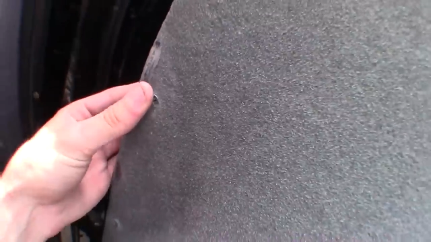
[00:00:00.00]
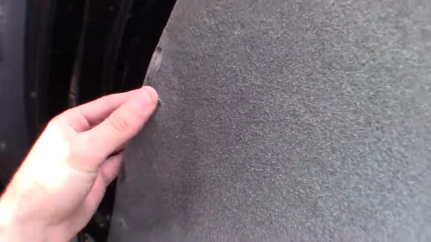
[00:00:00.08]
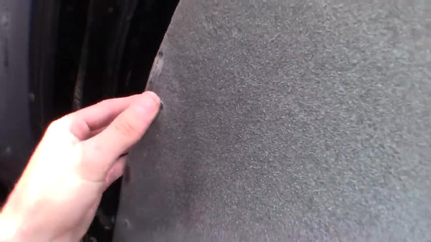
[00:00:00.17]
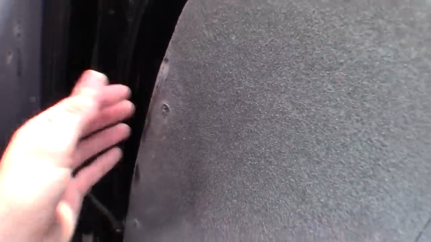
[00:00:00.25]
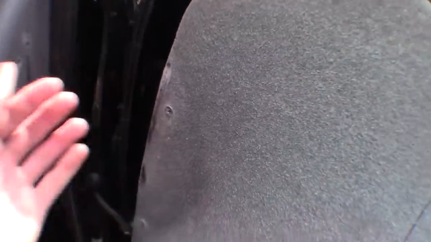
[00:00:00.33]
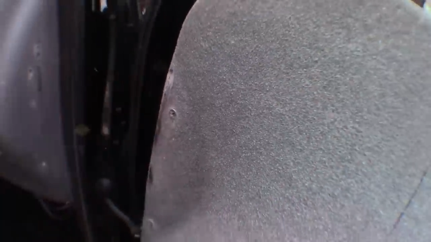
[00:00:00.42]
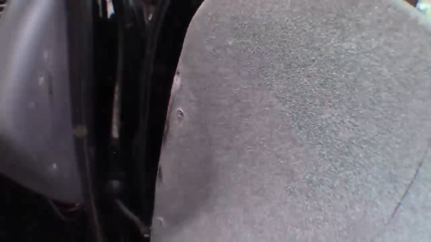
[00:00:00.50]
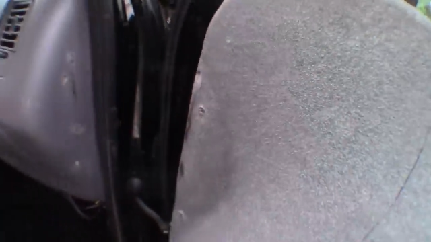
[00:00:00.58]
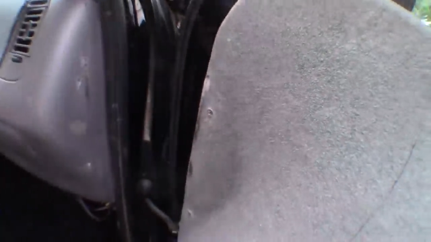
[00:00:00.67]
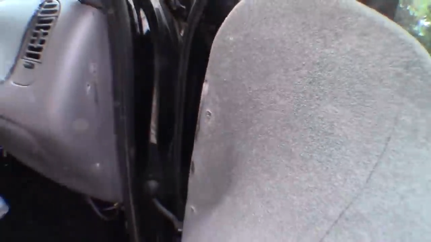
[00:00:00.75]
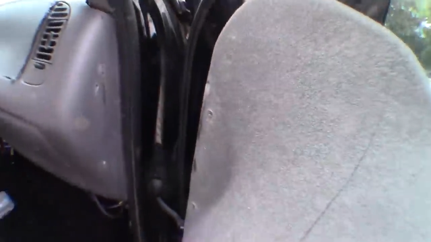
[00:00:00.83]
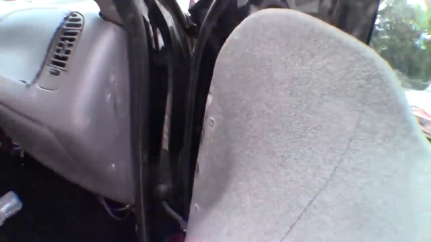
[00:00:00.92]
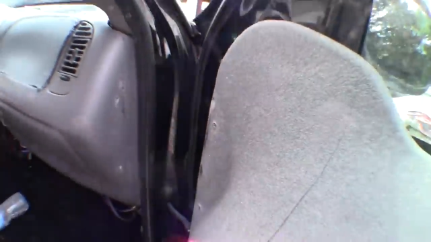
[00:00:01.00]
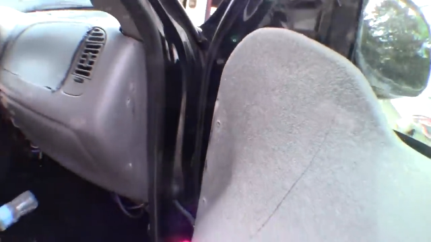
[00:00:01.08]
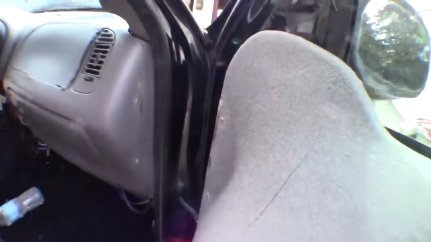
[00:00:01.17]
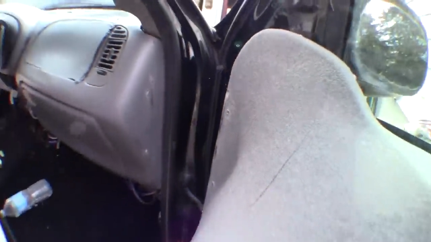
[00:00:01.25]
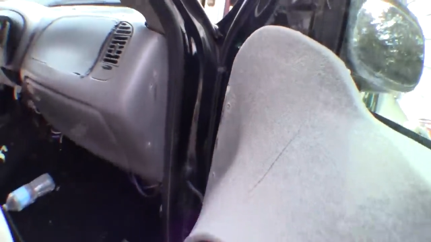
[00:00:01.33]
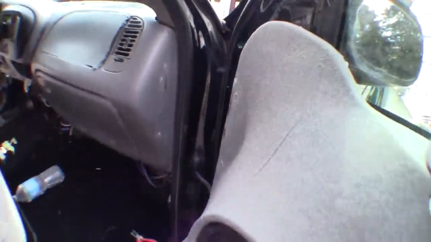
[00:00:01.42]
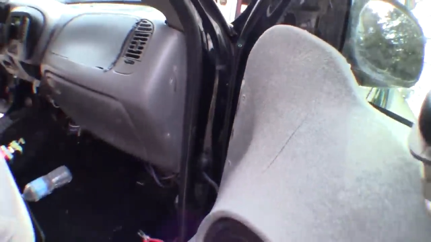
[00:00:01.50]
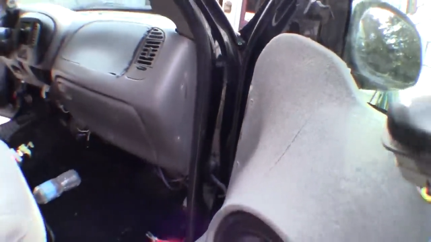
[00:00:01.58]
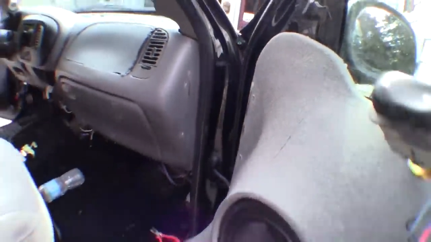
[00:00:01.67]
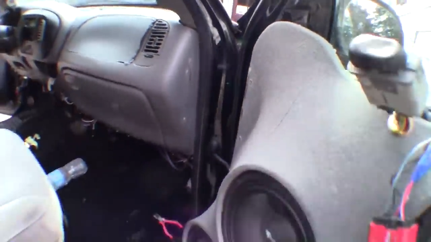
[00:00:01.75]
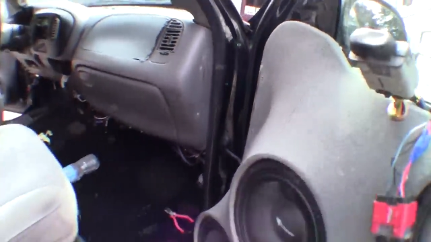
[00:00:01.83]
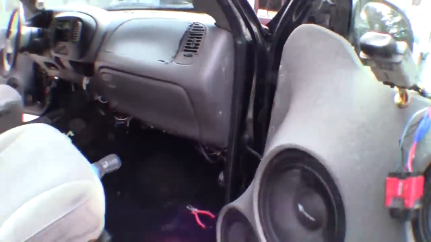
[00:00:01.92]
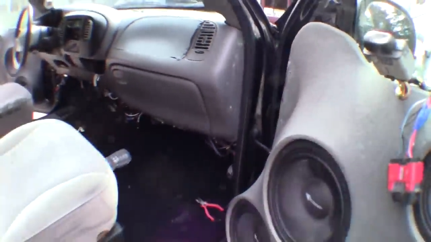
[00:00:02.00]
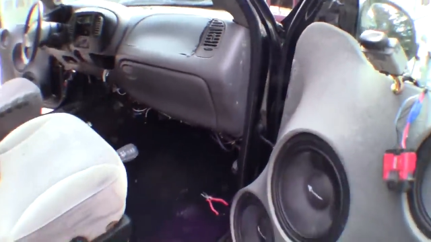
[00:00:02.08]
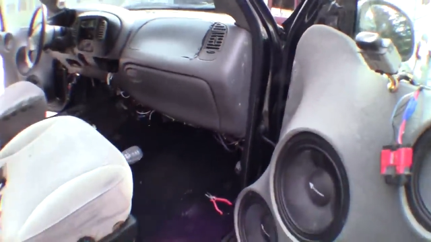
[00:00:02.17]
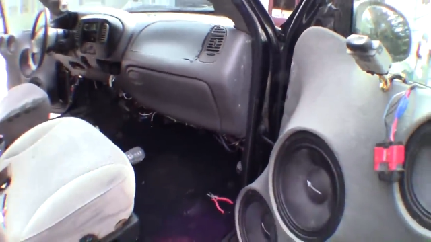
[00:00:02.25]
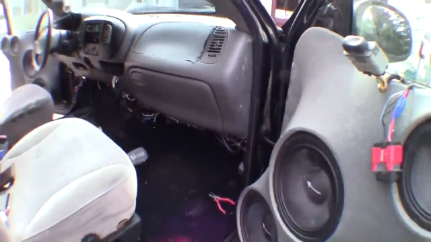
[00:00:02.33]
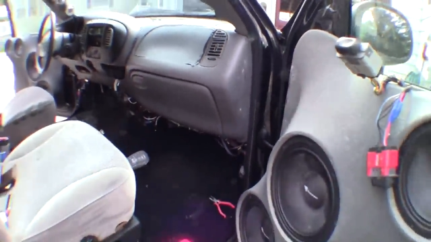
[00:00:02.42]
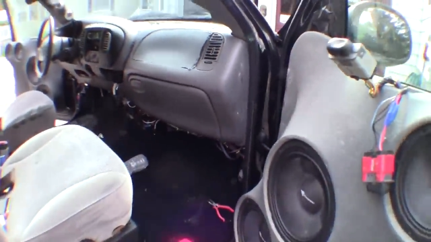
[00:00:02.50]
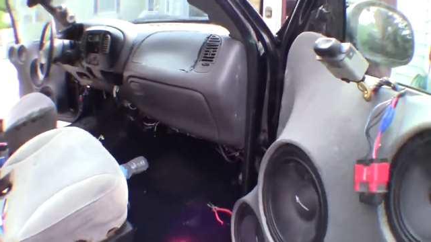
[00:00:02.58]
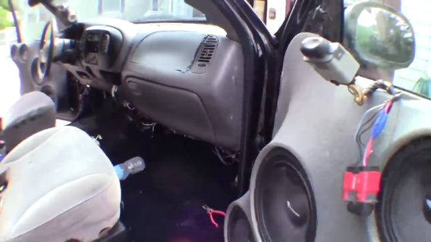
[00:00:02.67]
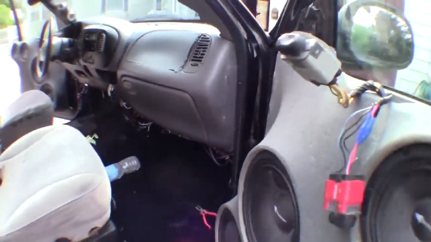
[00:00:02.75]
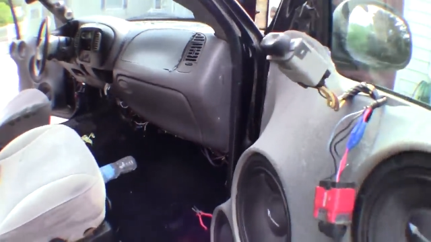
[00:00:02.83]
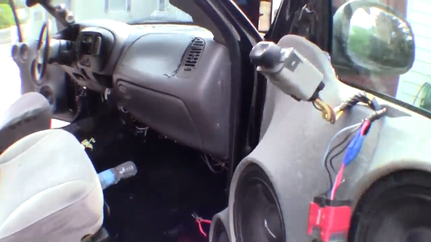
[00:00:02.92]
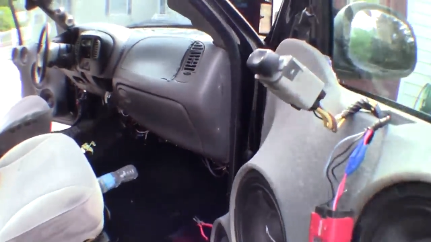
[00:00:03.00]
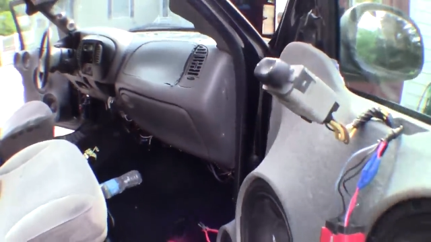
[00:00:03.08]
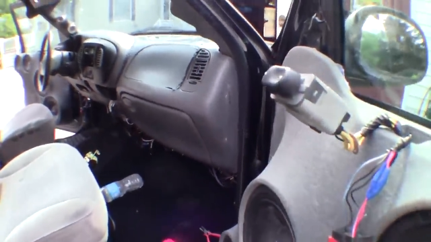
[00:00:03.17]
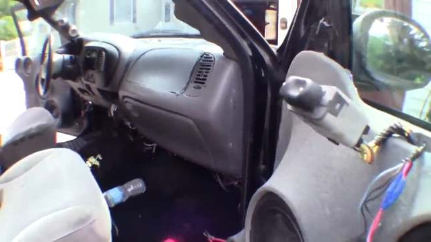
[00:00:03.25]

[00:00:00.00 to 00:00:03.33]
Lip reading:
(no speaker visible)